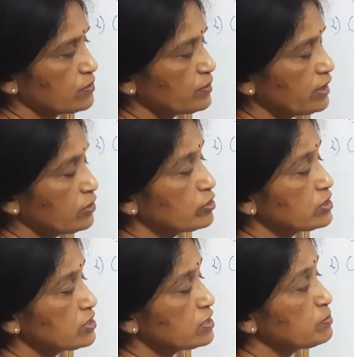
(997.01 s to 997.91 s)
Okay, the
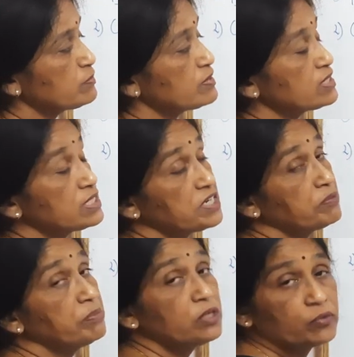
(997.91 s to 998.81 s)
distance between C
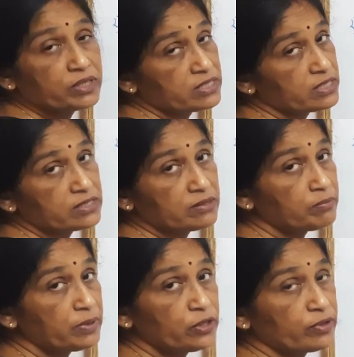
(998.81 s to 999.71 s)
and P, you can say
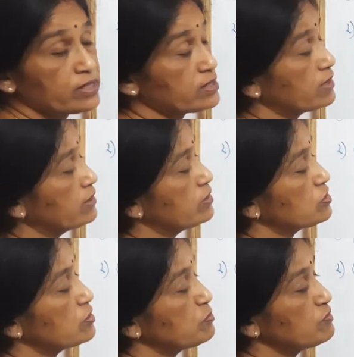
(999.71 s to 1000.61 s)
simply, you can say the
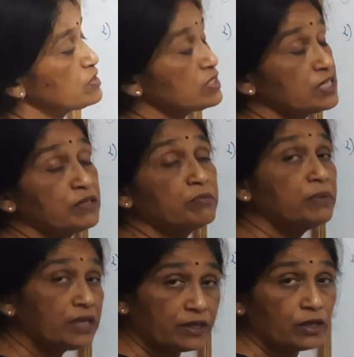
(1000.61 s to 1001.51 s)
distance between C and
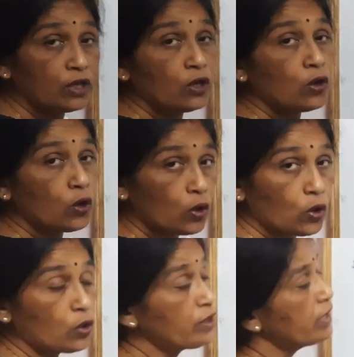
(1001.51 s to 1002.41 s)
P,
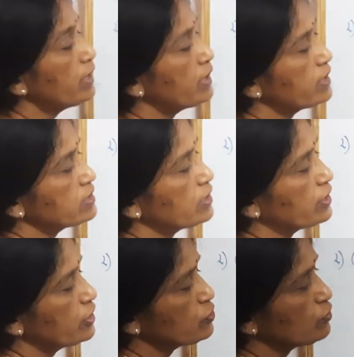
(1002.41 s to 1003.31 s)
or it is the
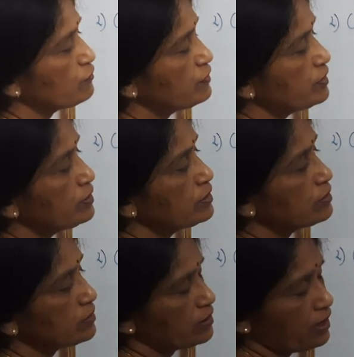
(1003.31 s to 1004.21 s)
radius of
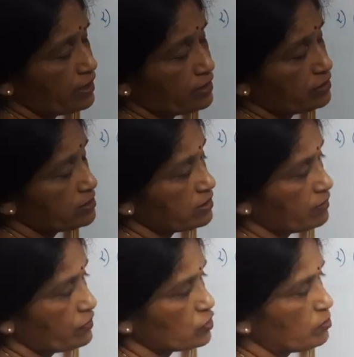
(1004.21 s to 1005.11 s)
this
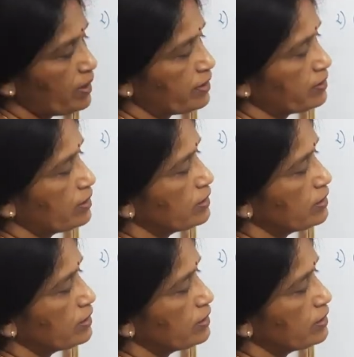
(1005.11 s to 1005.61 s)
curvature part.